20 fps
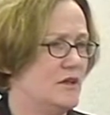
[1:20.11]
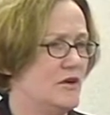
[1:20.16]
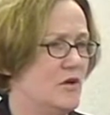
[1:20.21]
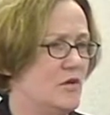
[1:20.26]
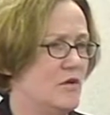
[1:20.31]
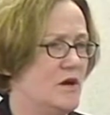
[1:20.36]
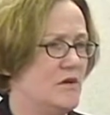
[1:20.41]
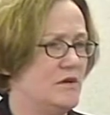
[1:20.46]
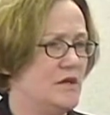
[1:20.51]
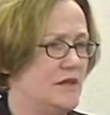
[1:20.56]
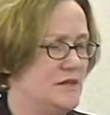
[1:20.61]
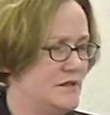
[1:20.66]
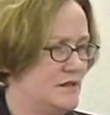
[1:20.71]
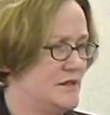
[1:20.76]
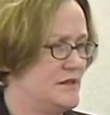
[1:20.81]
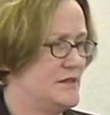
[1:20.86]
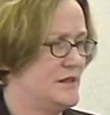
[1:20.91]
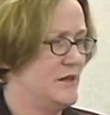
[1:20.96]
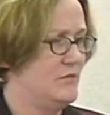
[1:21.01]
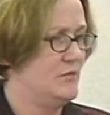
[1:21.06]
go out into the
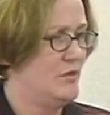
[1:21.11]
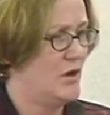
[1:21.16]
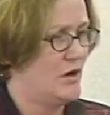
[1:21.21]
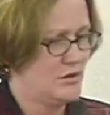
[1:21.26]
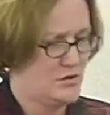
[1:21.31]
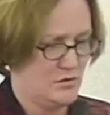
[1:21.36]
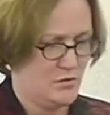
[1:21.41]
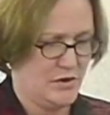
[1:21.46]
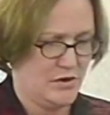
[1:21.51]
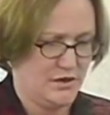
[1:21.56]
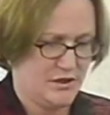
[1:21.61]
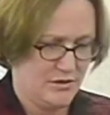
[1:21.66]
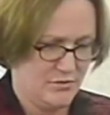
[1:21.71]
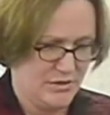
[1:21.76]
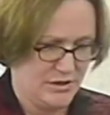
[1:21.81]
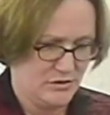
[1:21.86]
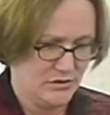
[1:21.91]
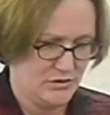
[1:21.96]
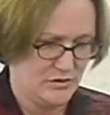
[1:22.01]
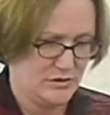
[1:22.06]
same box where it can be
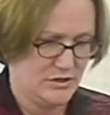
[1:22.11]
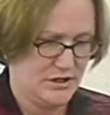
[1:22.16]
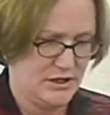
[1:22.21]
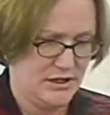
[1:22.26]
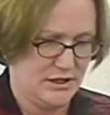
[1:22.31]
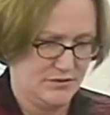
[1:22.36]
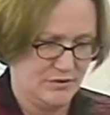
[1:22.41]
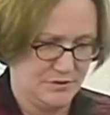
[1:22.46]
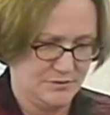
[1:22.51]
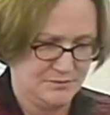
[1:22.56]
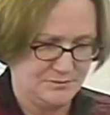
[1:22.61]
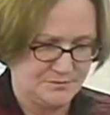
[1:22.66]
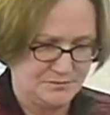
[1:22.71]
glued together.